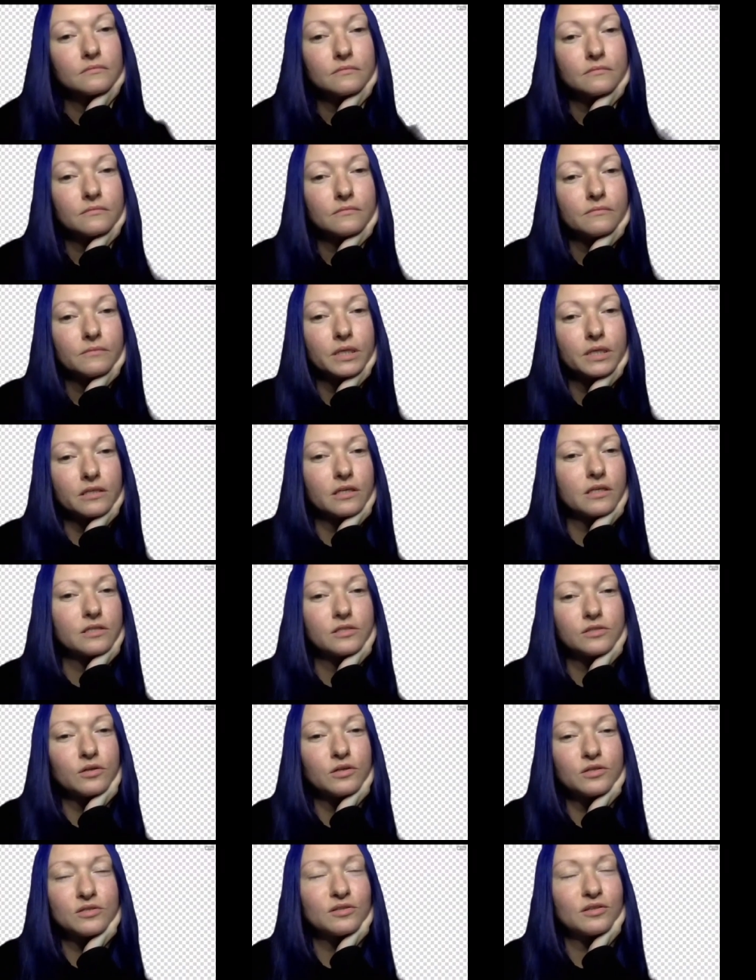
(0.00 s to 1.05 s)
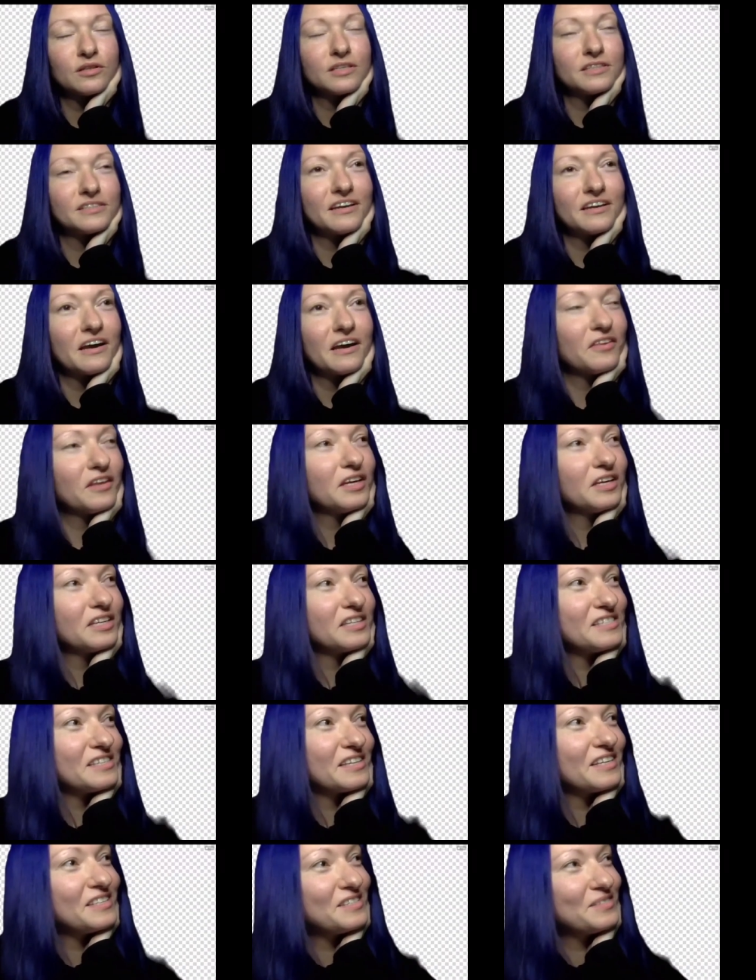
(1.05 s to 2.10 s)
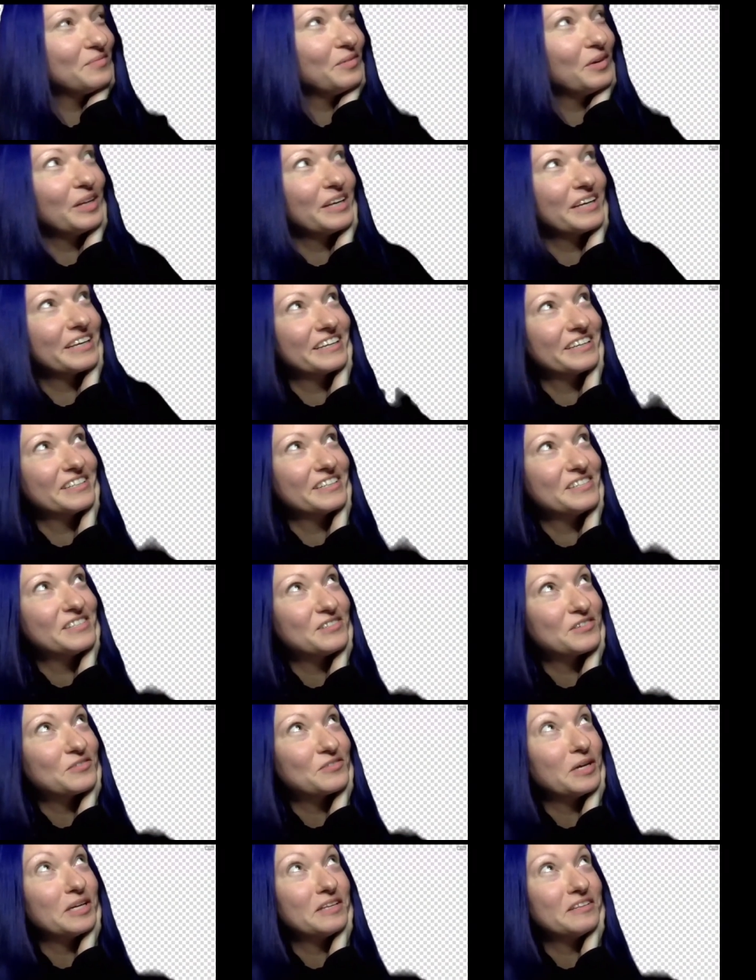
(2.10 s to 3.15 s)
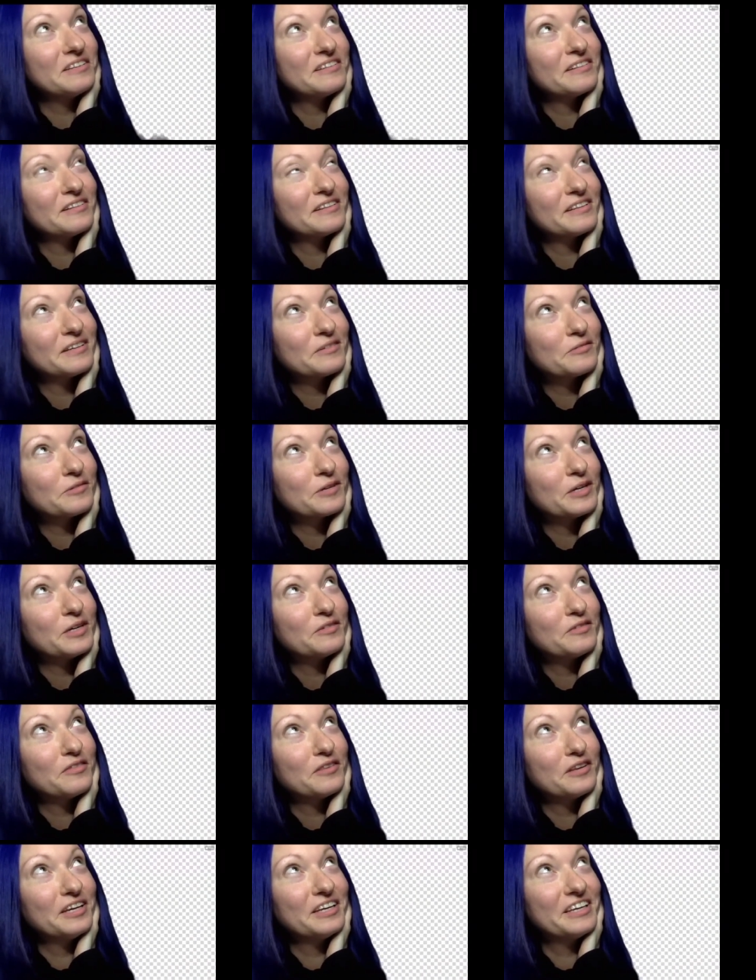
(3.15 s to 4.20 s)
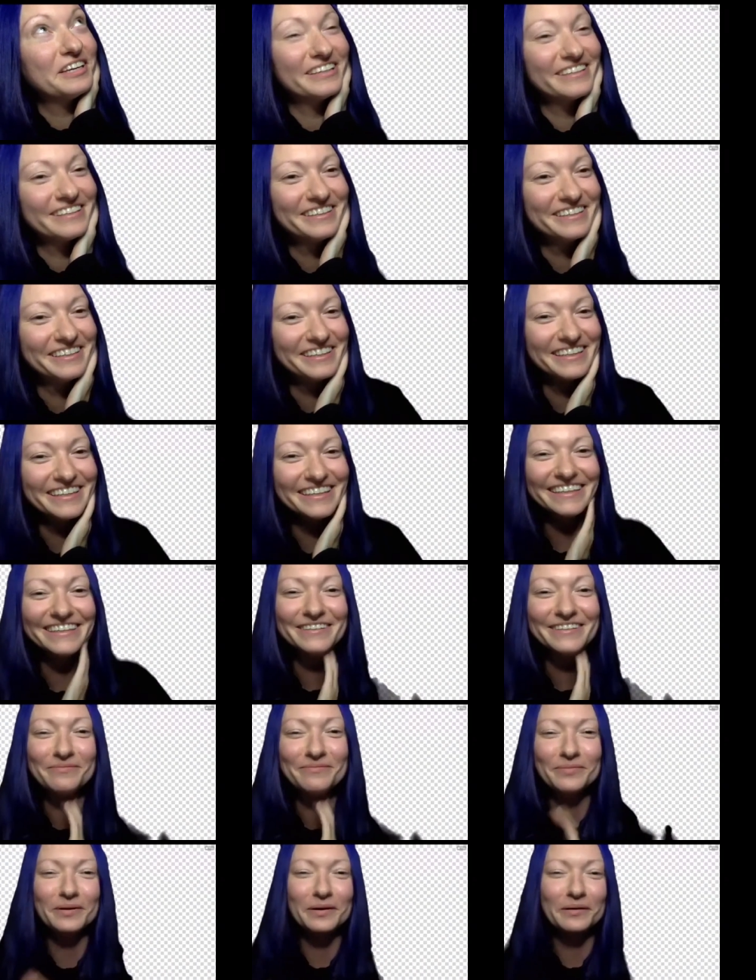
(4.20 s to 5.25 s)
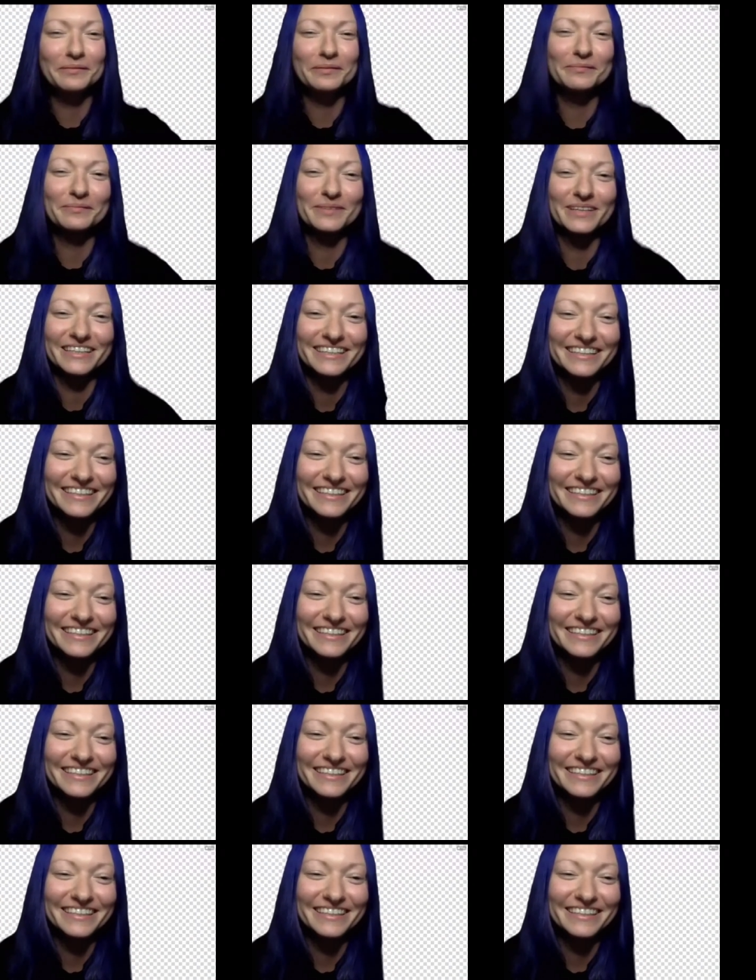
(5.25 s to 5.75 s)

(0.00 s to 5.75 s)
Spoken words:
But it's also, I think it's more like instrumental way of thinking, probably,